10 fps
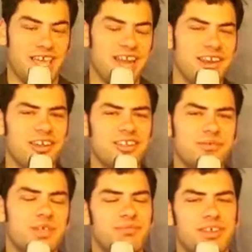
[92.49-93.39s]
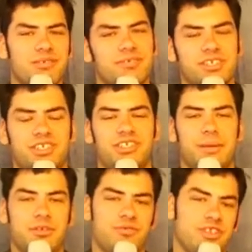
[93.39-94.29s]
And he sought to explain the
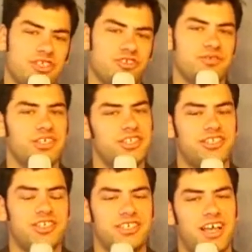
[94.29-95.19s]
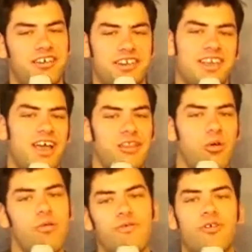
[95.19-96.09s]
relationship between Jews and Gentiles in God's
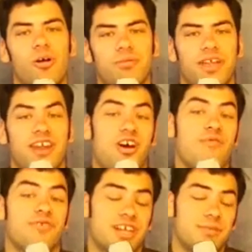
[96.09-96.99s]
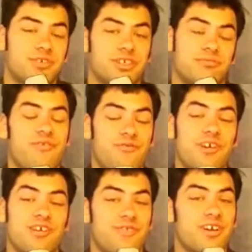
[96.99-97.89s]
overall plan of redemption. A
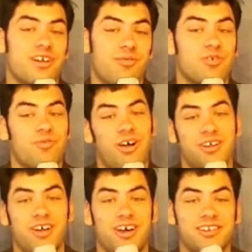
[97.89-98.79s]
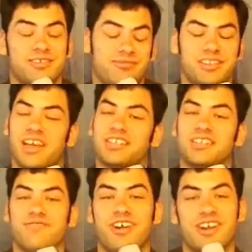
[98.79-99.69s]
very, very worthwhile cause. It's
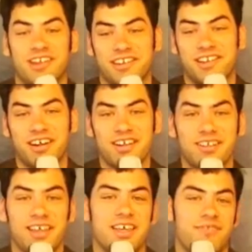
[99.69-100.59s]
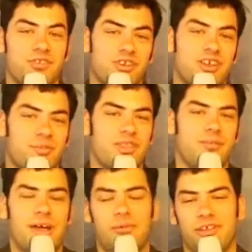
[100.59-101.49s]
actually very necessary. If you look up in the
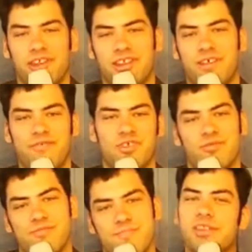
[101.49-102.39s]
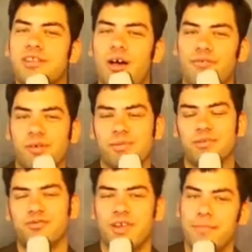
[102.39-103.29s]
Bible, you see a few scuffles
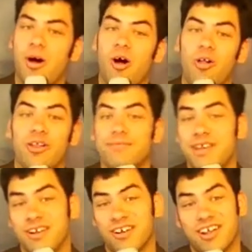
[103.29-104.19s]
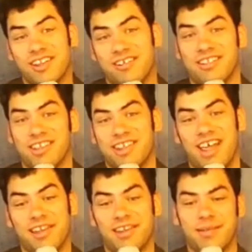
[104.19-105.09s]
between Paul and Peter concerning this
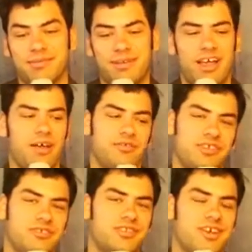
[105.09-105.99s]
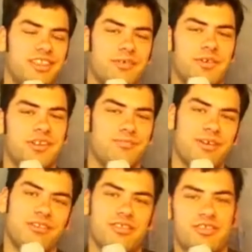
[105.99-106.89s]
concept about how Jews thought they were still
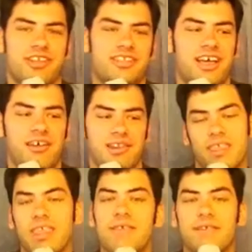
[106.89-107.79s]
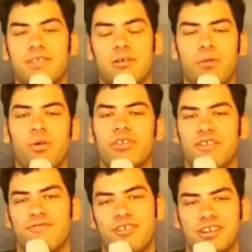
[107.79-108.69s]
better than Gentiles, even if they're both
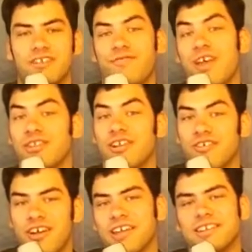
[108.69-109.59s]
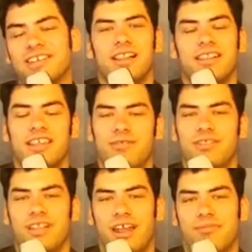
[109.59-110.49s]
converted to faith in Christ. Led to a
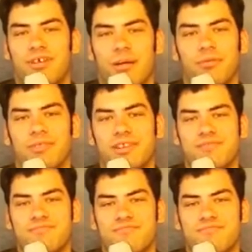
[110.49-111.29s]
lot of problems.